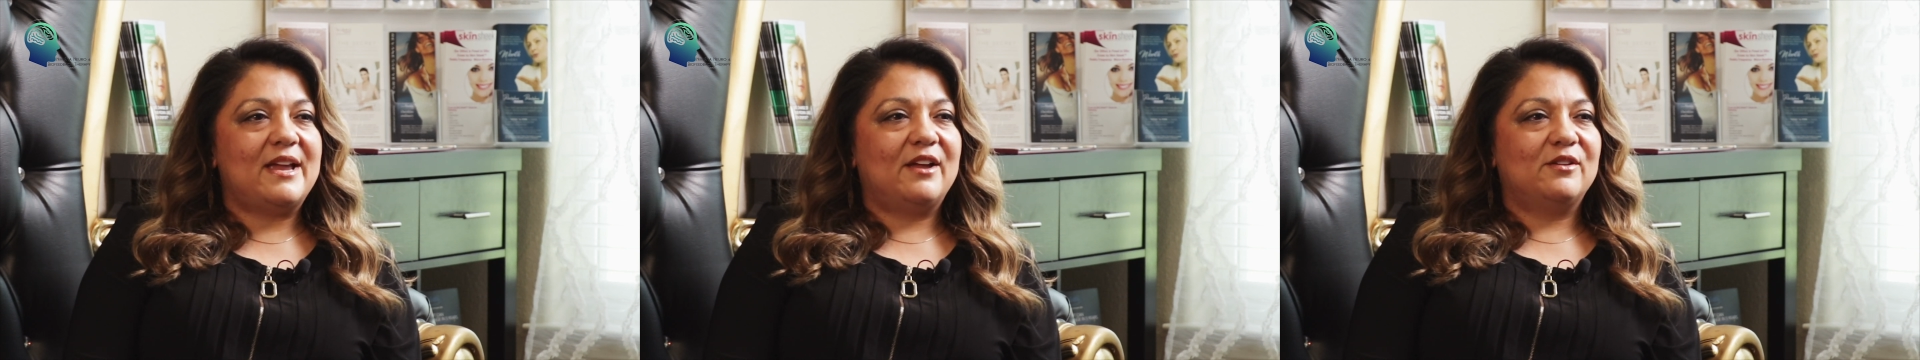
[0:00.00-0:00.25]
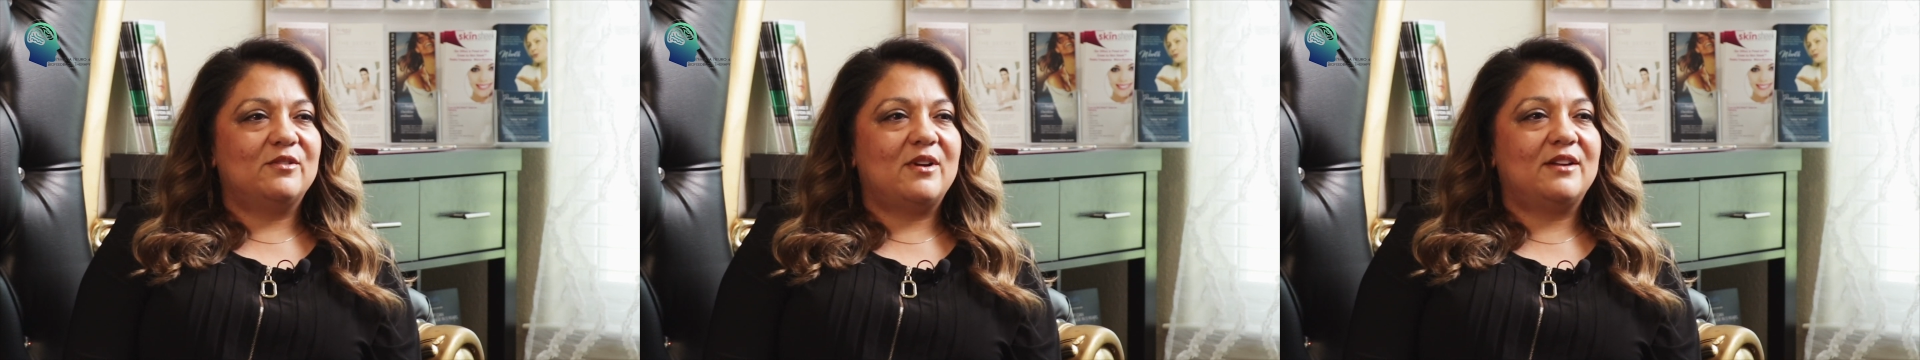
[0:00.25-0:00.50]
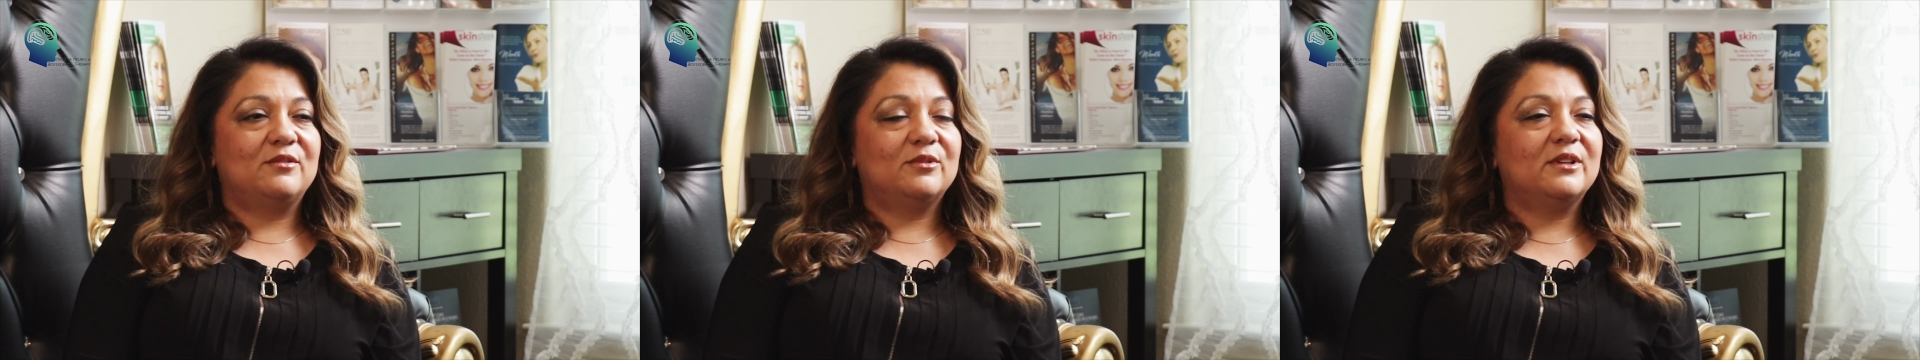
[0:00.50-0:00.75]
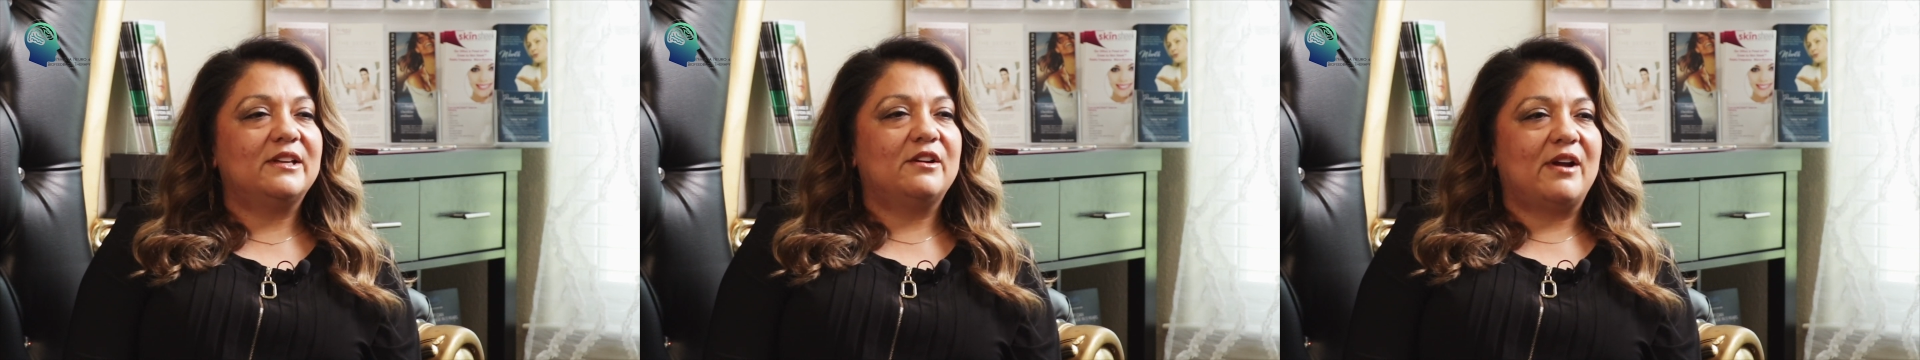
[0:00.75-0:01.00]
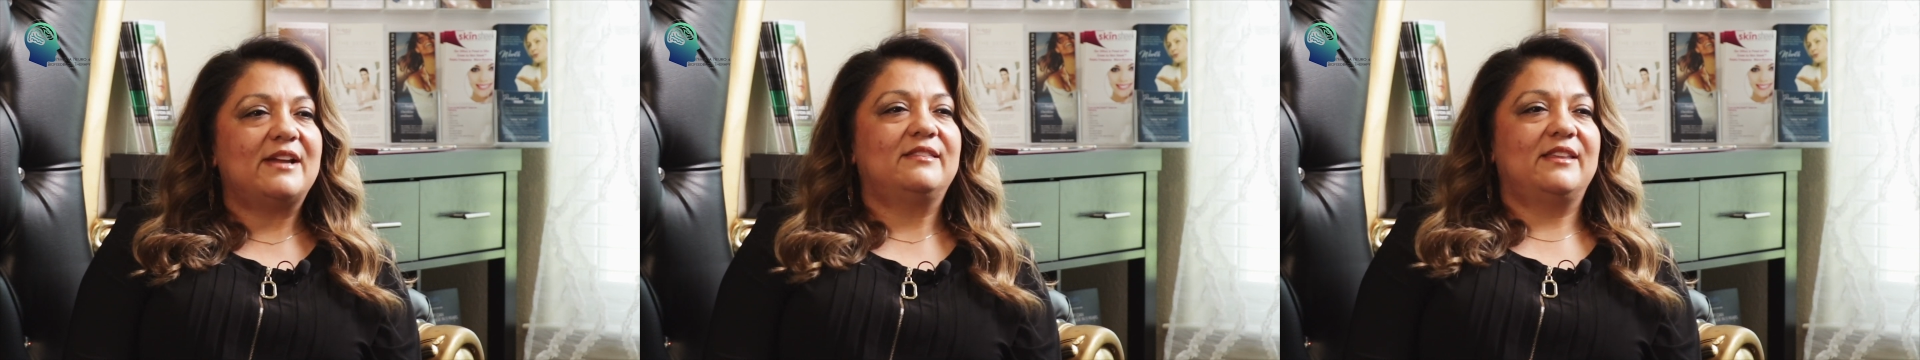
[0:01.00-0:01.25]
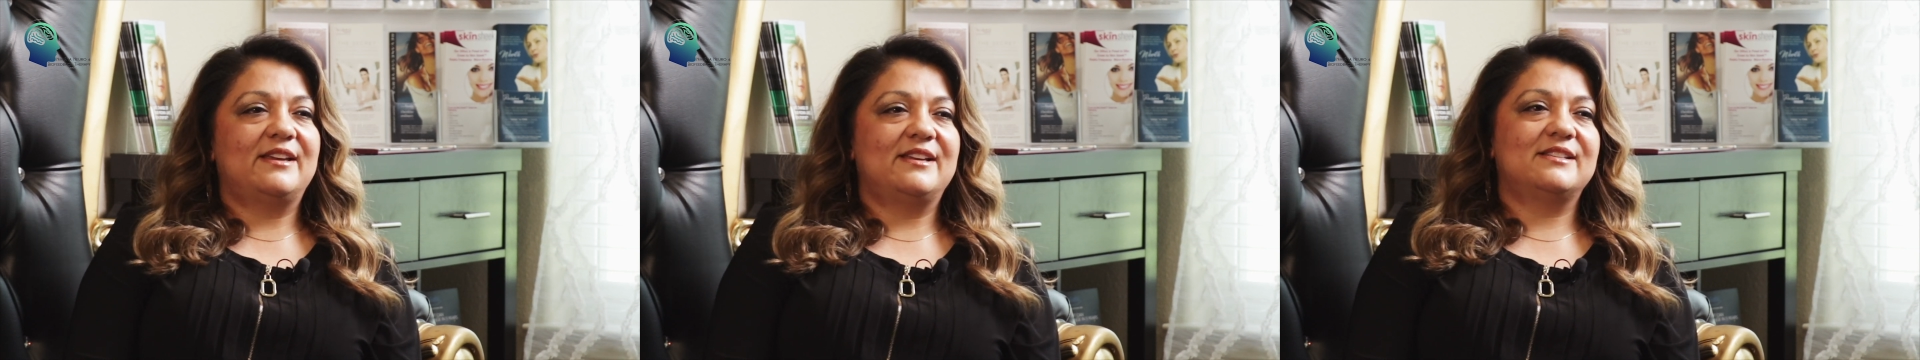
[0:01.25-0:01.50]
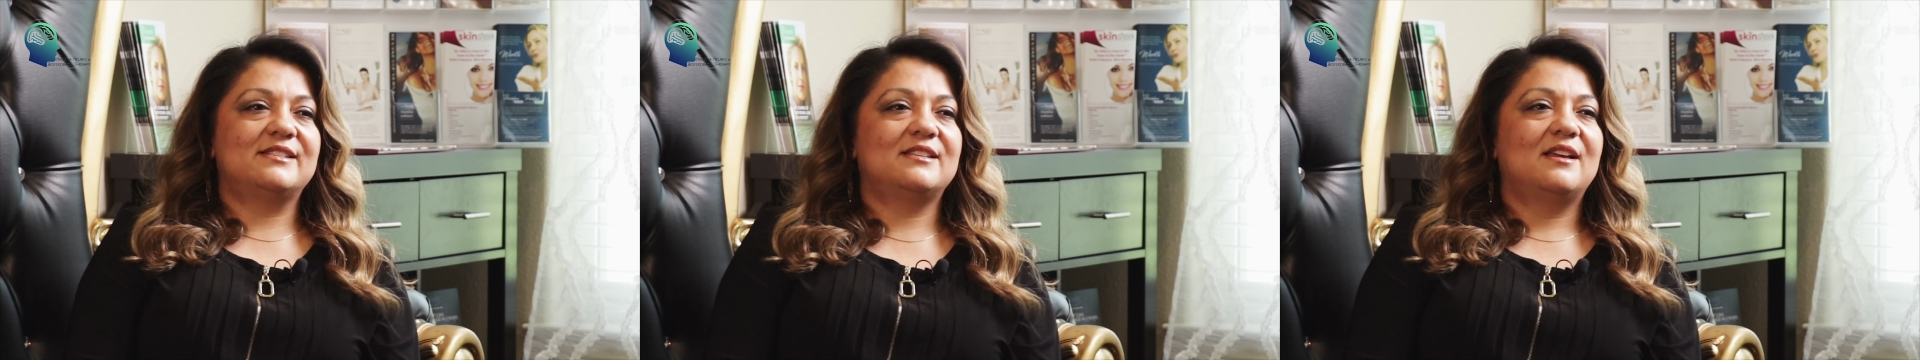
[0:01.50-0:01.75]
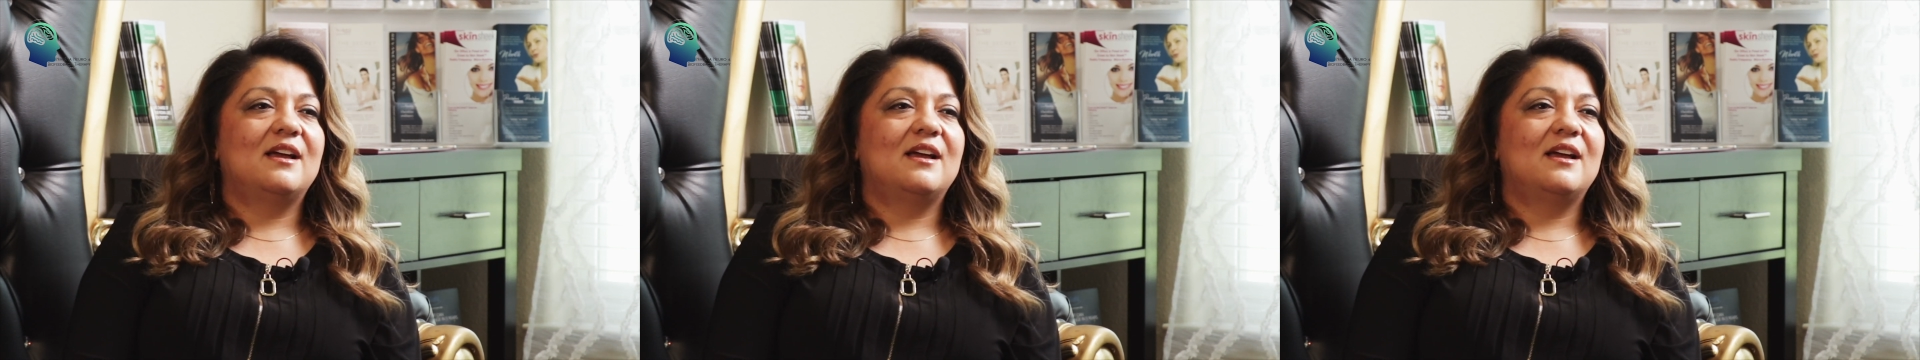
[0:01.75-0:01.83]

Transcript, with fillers: and read really great things.